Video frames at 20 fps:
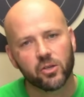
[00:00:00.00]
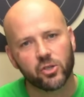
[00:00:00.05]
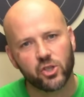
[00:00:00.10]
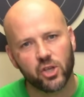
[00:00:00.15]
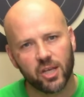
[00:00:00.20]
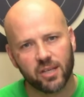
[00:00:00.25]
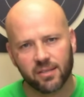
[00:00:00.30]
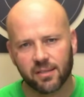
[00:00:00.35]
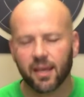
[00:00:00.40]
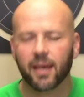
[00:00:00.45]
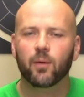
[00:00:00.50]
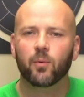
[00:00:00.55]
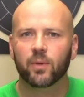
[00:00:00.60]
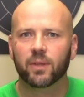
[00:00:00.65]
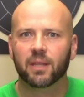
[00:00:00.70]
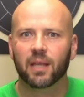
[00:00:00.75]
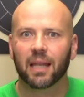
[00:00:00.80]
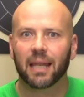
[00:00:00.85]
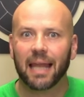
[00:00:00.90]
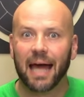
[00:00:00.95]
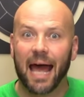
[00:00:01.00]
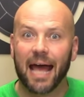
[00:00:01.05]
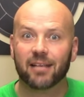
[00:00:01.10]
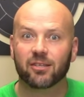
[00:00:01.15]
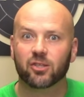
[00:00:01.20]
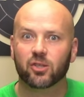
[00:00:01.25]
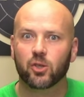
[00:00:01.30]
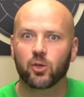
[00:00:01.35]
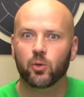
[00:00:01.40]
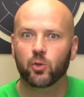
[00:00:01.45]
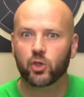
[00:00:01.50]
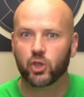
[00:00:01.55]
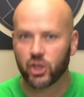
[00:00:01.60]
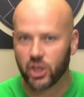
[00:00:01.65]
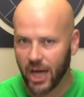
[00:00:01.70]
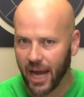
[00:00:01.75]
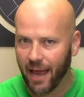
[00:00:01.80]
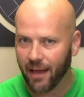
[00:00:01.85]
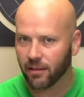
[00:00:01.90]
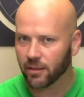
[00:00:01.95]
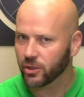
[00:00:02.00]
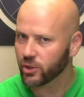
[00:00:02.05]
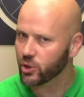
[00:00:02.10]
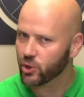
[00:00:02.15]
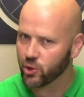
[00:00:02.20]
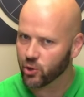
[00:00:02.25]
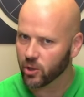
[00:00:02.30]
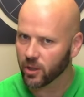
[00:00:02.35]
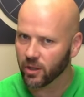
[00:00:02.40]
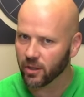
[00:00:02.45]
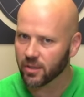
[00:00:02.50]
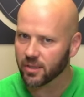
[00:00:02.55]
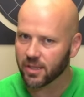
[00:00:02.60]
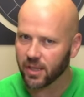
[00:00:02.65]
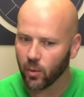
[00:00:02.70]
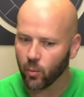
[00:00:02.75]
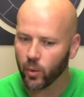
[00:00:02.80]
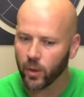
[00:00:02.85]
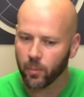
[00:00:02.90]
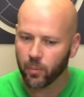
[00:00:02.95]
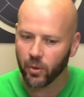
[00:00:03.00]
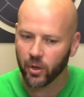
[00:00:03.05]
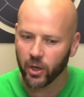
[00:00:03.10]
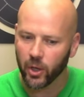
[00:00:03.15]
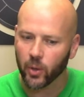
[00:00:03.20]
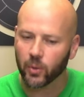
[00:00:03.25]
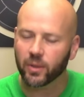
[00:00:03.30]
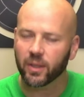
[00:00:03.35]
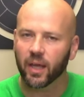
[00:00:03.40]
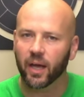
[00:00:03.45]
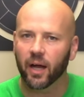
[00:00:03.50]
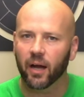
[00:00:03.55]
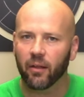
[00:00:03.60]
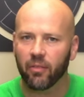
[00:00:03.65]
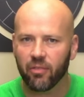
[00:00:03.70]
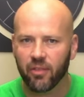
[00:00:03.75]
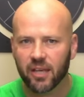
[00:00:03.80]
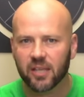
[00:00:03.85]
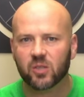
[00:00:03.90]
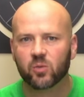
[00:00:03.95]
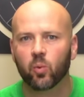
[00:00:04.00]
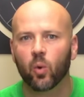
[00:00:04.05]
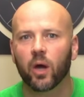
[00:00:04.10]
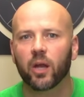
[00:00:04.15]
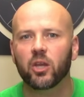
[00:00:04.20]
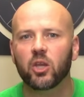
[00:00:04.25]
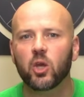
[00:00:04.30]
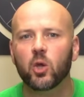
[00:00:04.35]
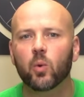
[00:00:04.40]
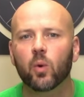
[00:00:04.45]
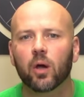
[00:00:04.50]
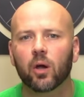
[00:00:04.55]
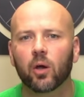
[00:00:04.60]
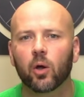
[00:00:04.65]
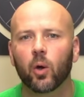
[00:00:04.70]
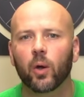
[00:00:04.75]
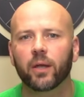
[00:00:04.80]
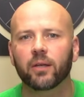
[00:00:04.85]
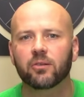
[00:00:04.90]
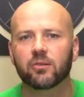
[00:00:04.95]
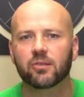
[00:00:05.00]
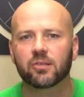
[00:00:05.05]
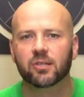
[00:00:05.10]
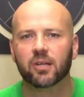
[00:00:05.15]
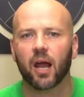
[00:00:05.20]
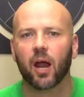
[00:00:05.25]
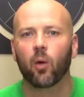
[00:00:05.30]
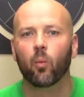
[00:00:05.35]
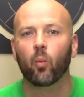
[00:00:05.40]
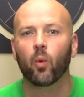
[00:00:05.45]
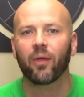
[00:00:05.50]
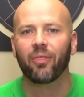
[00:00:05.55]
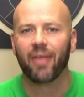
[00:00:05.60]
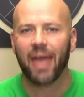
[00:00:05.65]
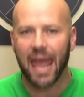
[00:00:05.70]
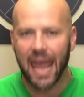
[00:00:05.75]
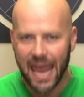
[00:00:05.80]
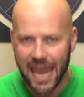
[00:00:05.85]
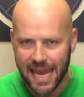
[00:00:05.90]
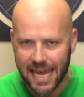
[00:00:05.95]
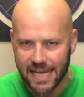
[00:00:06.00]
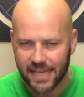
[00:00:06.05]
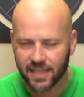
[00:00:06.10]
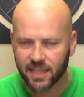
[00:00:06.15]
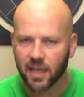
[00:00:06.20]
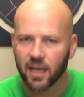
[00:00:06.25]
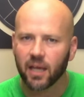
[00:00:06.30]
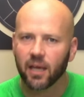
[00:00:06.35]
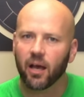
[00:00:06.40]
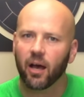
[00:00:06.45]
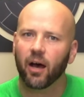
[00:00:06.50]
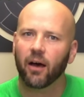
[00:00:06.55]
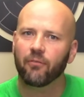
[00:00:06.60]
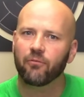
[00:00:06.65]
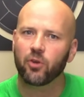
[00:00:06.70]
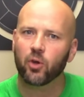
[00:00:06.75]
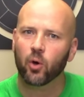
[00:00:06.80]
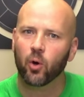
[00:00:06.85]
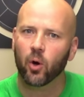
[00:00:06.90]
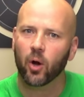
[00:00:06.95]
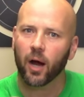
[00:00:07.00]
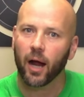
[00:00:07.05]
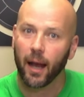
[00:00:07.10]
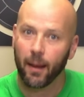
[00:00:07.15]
Just like with the last two challenge drills that we put out there, this one you are going to start with 8 of your